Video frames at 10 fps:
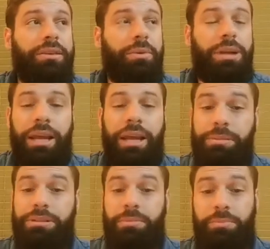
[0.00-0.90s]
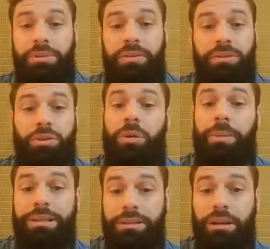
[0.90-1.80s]
would like to be to give a talk
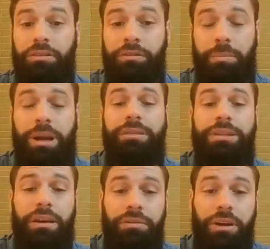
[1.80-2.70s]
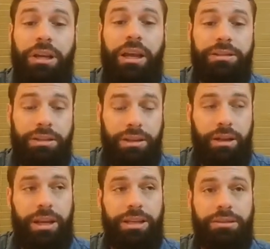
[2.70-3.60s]
myself, but I definitely like to
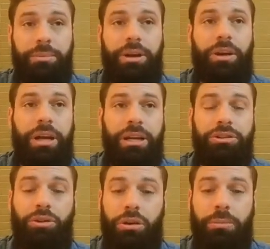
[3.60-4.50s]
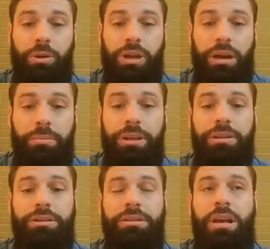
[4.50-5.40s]
get somebody on here to talk about that,
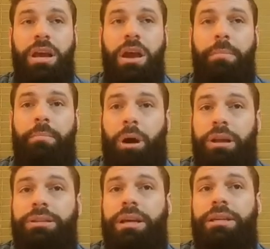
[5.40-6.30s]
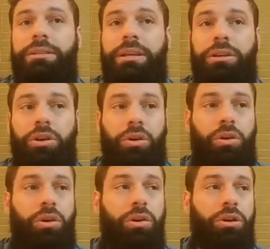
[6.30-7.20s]
because monetizing
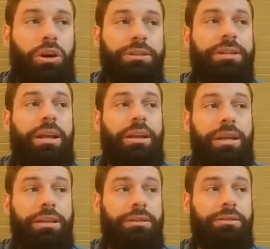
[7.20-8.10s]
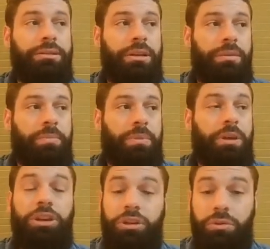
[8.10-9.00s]
your content is
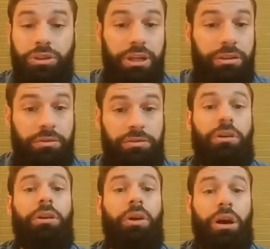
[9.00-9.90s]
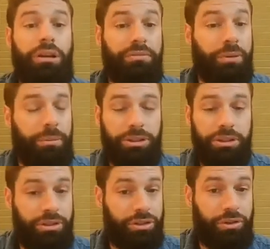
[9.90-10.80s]
a huge deal for a lot of
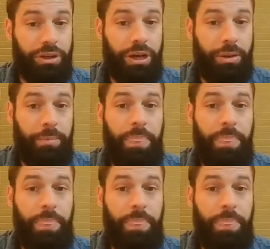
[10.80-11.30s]
publishers in Trinidad,